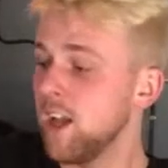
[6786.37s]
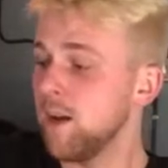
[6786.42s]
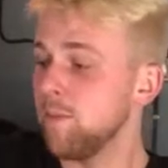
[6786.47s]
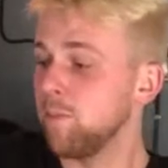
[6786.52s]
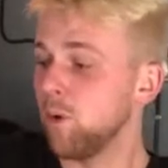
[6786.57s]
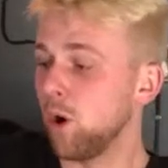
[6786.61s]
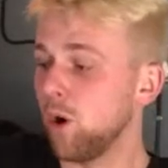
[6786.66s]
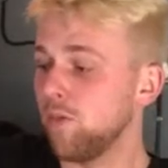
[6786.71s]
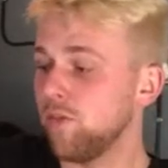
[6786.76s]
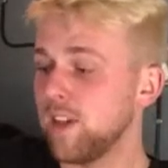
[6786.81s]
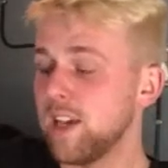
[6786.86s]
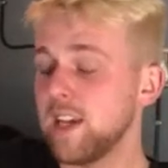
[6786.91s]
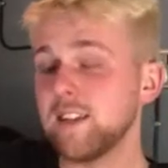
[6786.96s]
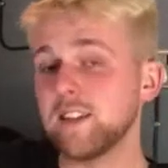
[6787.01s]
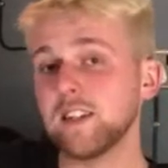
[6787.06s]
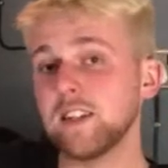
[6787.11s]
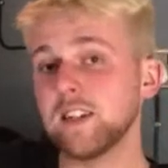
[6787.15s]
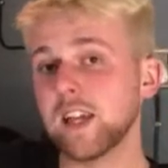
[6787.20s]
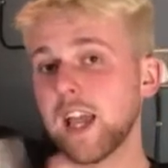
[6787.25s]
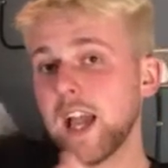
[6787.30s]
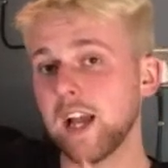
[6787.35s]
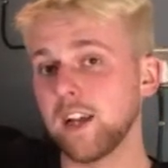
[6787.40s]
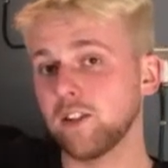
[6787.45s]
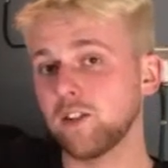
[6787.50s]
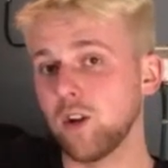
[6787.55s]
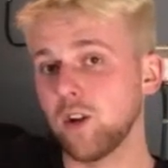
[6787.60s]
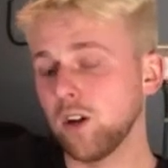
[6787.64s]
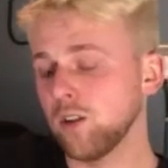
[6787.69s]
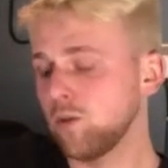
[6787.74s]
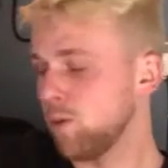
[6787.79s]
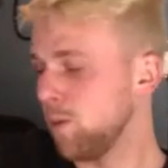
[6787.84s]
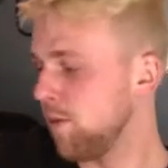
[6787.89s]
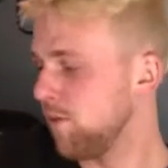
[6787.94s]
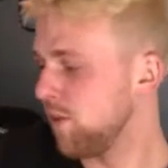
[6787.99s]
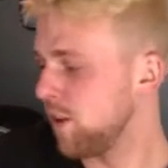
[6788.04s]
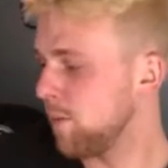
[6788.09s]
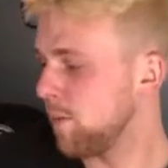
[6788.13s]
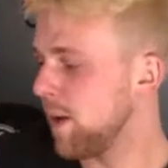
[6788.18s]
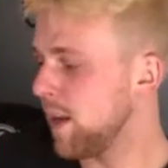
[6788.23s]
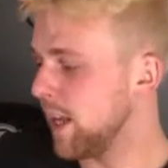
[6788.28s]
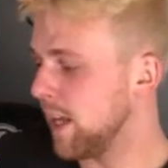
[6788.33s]
But these indicator stalks will be for the
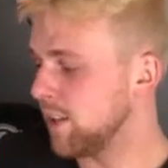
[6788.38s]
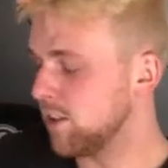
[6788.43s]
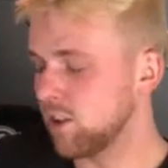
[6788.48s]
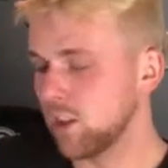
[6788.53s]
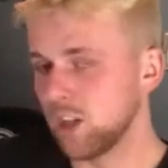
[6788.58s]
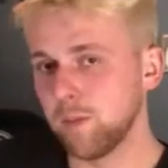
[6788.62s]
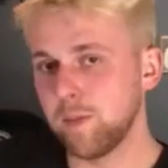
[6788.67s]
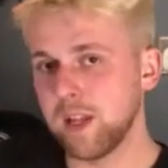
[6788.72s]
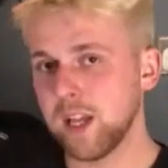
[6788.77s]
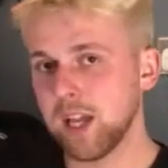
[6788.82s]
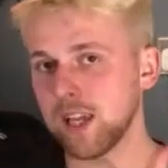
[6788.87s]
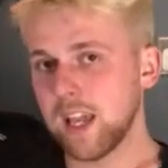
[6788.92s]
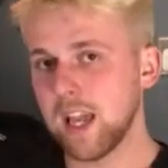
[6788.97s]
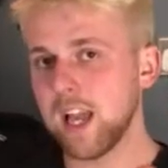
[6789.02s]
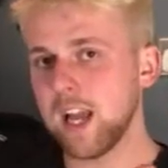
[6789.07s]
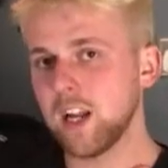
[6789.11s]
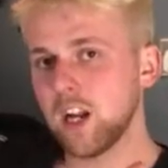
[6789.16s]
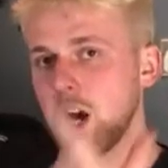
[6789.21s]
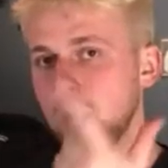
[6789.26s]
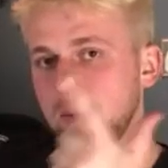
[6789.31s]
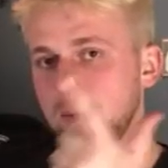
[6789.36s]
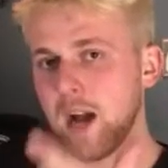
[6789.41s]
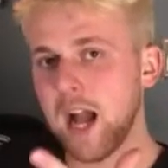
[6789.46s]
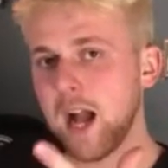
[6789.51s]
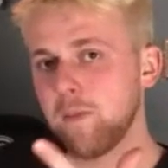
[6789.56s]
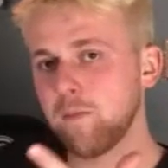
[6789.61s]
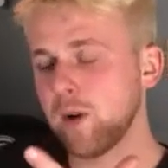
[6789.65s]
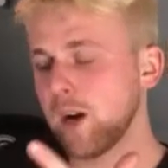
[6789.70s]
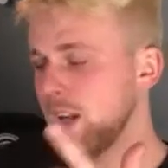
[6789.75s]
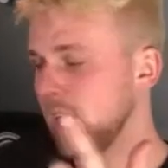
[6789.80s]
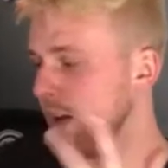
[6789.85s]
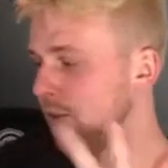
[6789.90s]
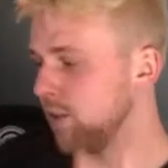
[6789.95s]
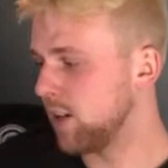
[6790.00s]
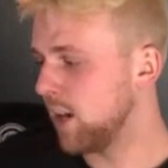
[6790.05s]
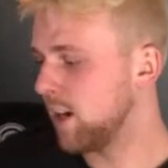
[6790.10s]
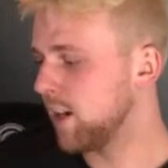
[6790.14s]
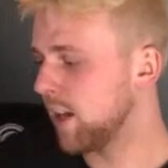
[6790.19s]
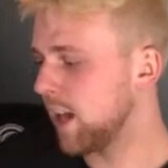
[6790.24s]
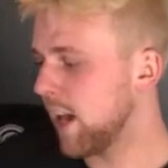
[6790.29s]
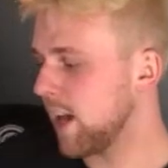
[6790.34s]
Mini, so there'll be a gear knob, a handbrake lever, an
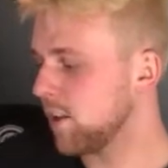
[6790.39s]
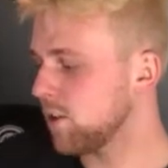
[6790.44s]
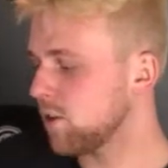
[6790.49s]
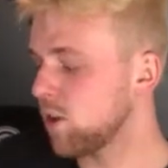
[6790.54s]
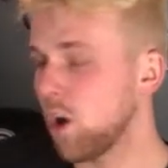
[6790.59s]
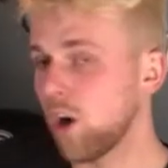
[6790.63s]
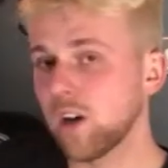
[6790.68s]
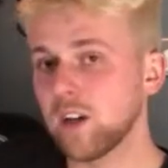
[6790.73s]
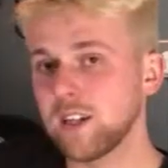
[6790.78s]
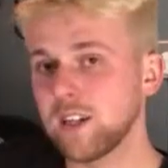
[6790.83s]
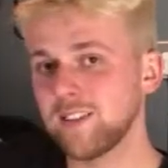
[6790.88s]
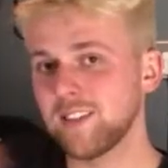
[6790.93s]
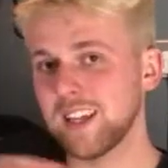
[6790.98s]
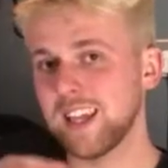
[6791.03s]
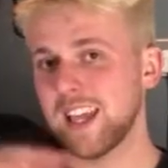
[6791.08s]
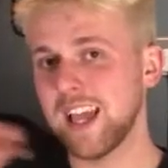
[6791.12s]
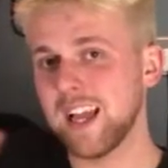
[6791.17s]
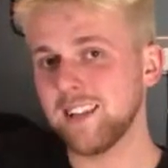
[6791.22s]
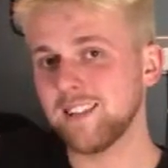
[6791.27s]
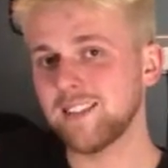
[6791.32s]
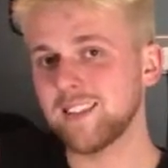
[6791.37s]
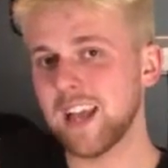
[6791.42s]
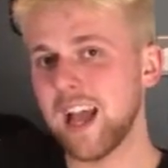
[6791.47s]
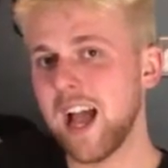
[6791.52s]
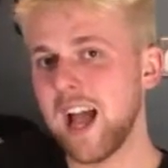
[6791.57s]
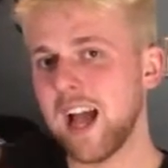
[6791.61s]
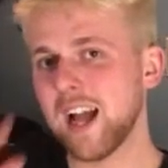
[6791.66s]
indicator stalk, and there's a kit set.